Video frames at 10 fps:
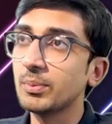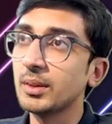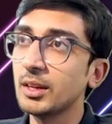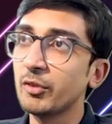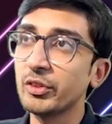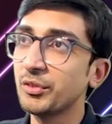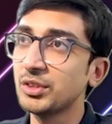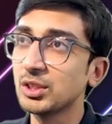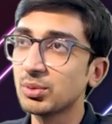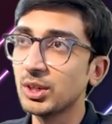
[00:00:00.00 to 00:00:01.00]
if
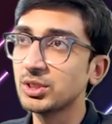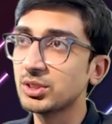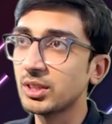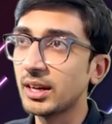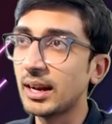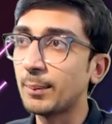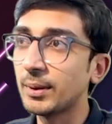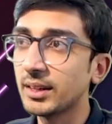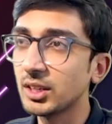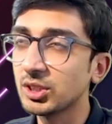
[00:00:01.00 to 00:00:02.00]
this was an
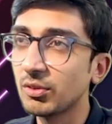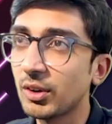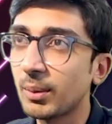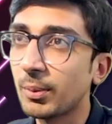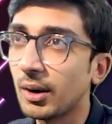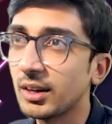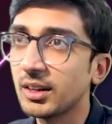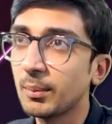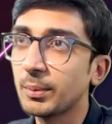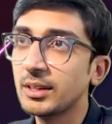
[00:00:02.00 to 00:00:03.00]
application for a product
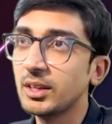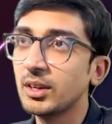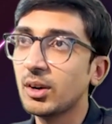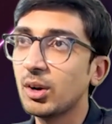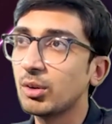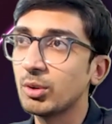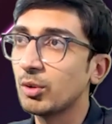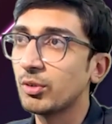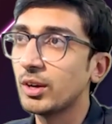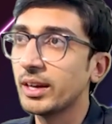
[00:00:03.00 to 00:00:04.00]
company, or
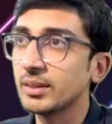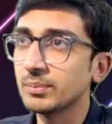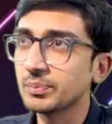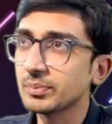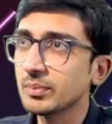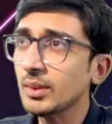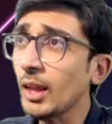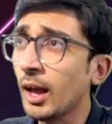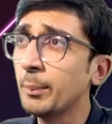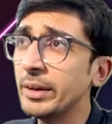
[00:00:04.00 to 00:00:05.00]
for, like,
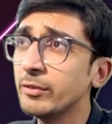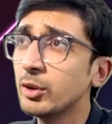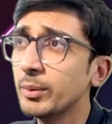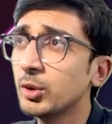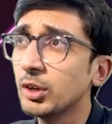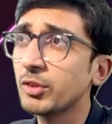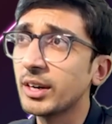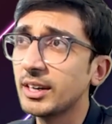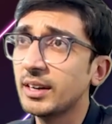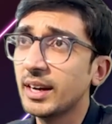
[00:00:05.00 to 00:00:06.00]
I believe you'll be going for
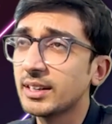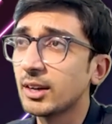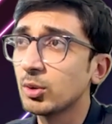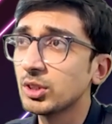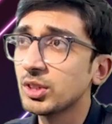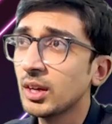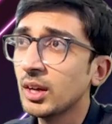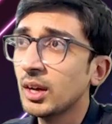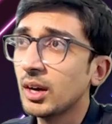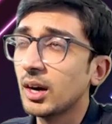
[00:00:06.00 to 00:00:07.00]
any data roles.
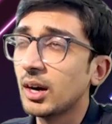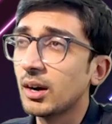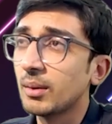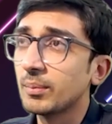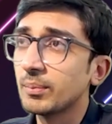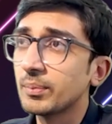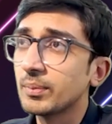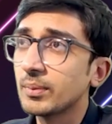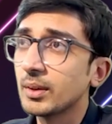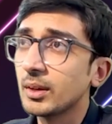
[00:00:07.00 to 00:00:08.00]

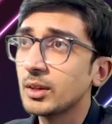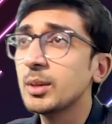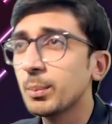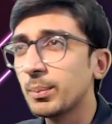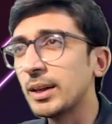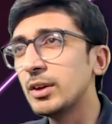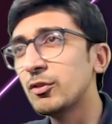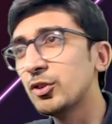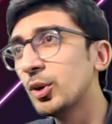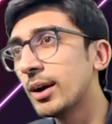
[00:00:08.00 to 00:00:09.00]
By the way,
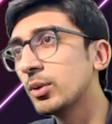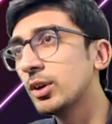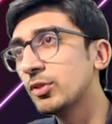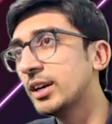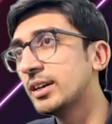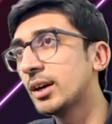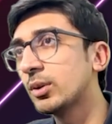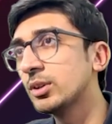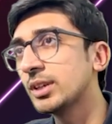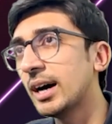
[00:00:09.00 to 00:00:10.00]
if you are going for data
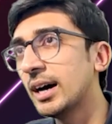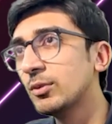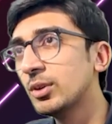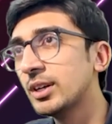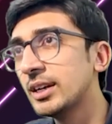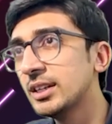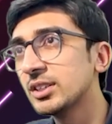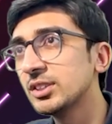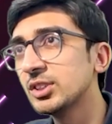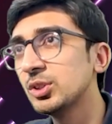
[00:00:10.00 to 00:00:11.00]
roles, I would really
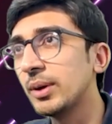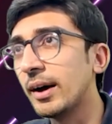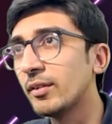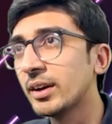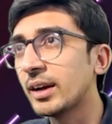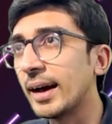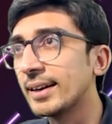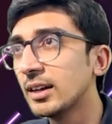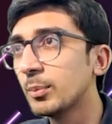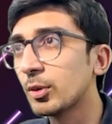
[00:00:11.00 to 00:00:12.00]
suggest you have a
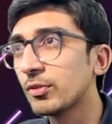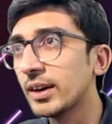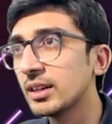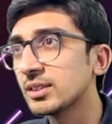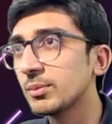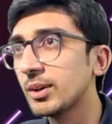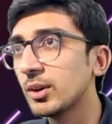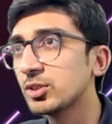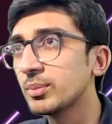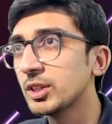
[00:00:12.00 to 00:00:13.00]
Kaggle profile somewhere
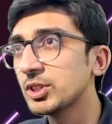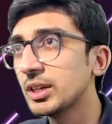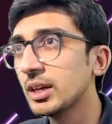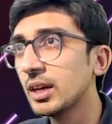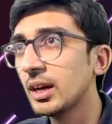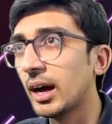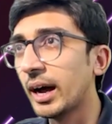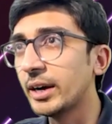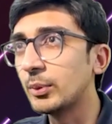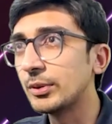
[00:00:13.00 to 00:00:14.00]
also mentioned.
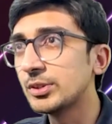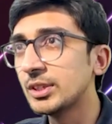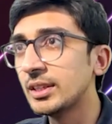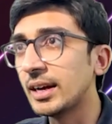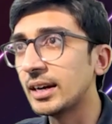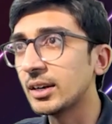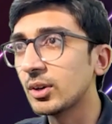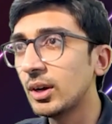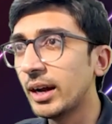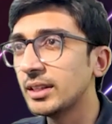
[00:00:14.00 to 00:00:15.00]
I don't see that at
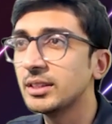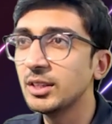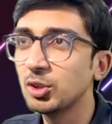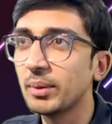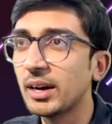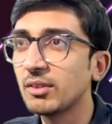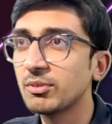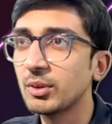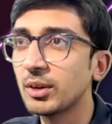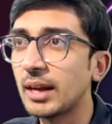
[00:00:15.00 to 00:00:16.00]
all. I think you might have
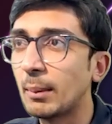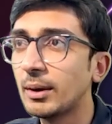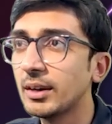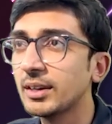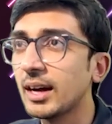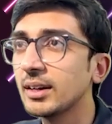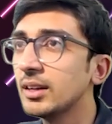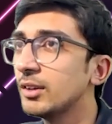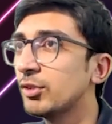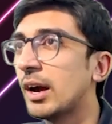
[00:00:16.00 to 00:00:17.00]
dabbled in Kaggle.
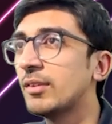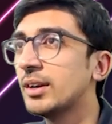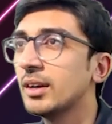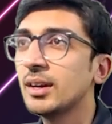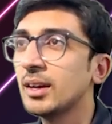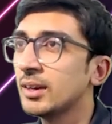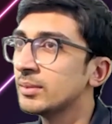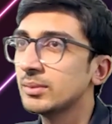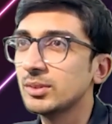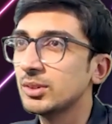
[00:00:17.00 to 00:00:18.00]
If you haven't,
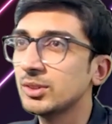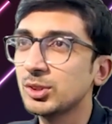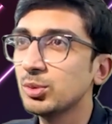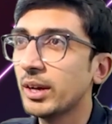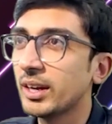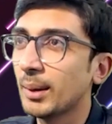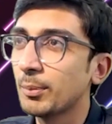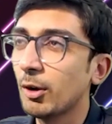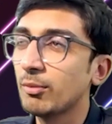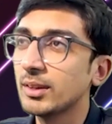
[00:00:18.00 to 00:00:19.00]
just do like a
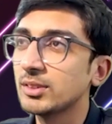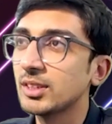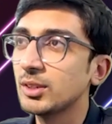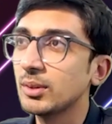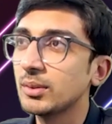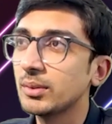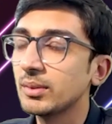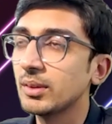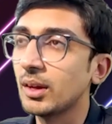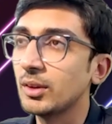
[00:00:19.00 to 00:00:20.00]
couple of months and you'll
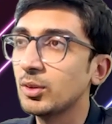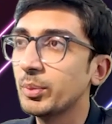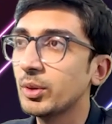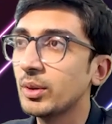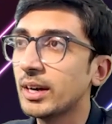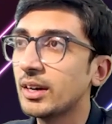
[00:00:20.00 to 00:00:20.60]
be good at